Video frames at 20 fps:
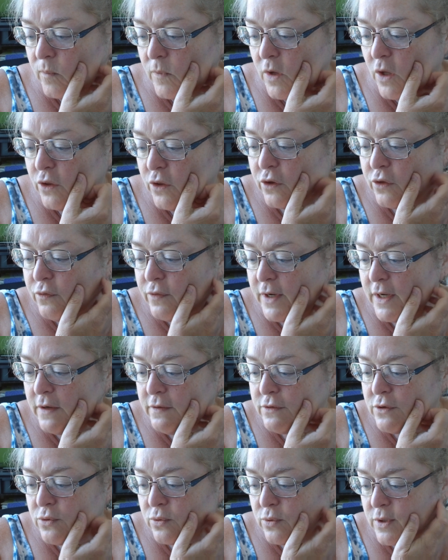the Three of
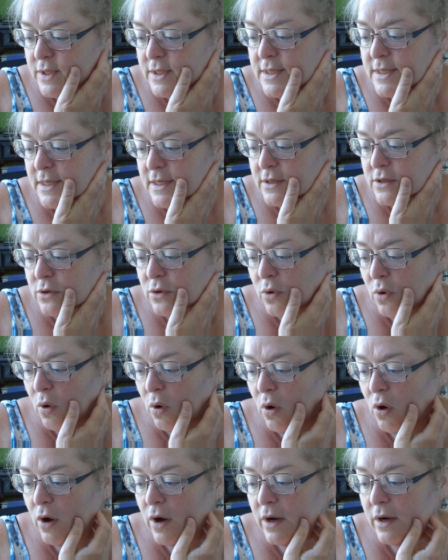Swords is a
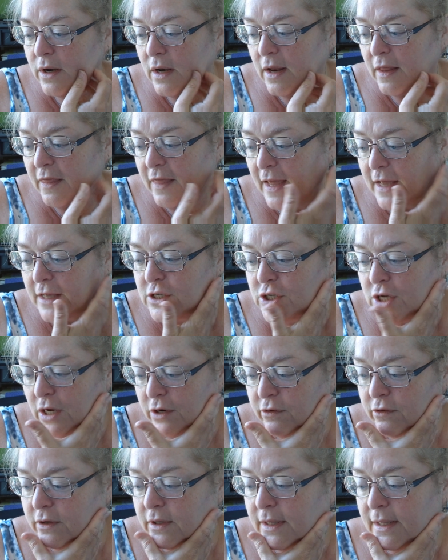card that
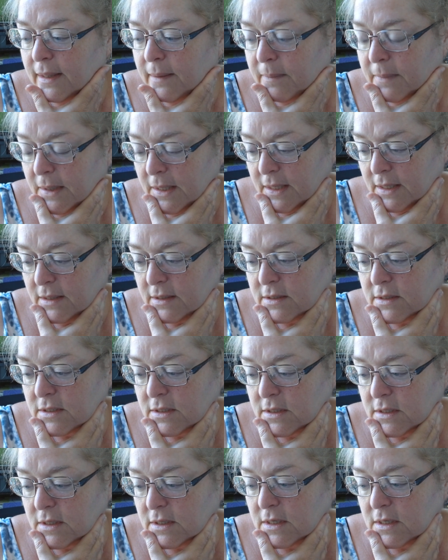generally means